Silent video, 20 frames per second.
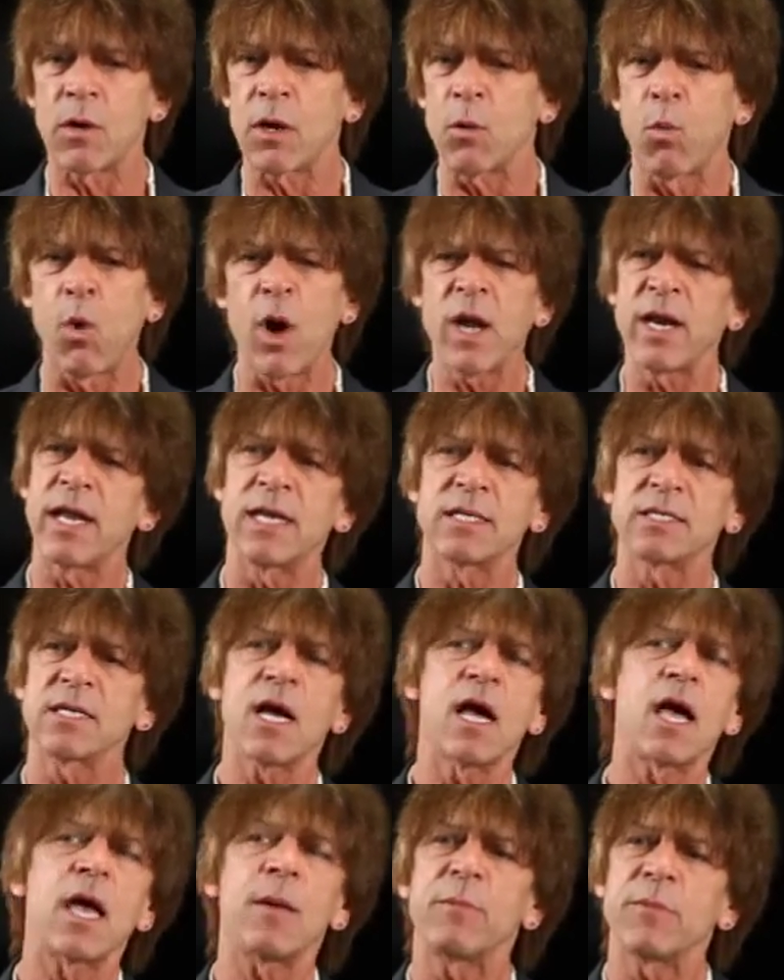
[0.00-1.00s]
one at a
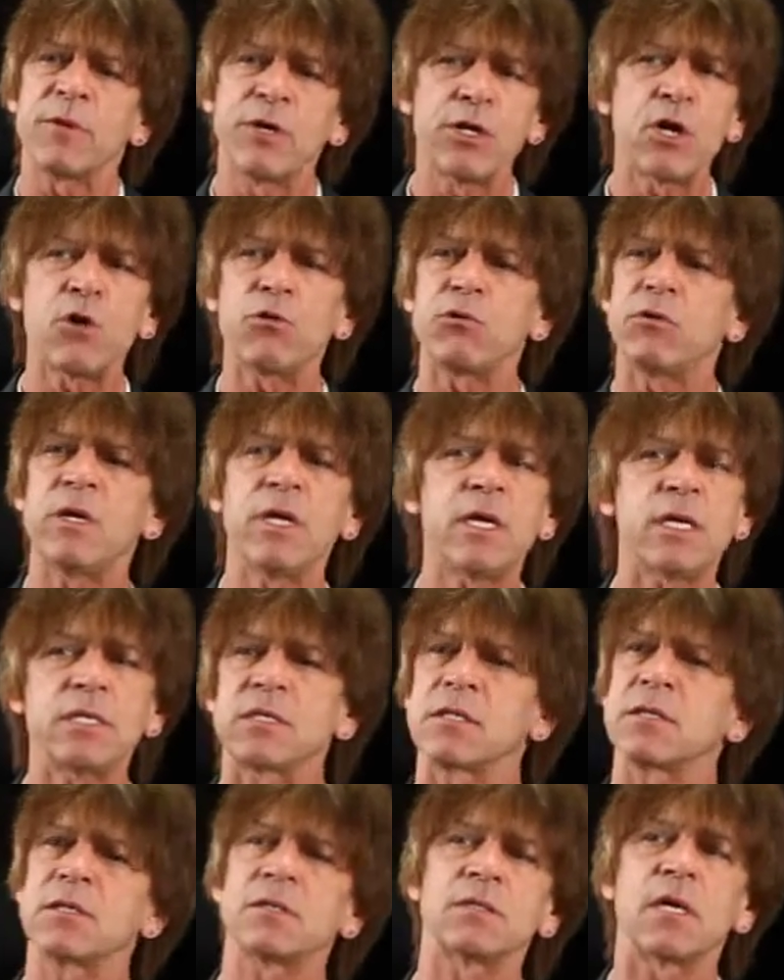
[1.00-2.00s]
time. You don't need
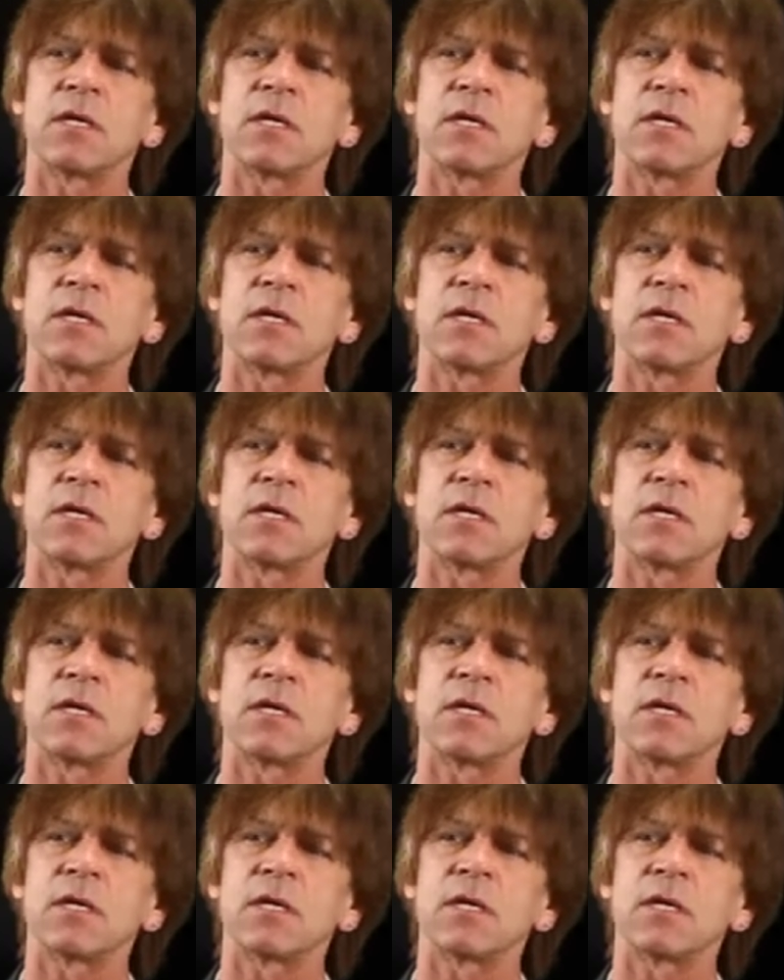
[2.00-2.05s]
to,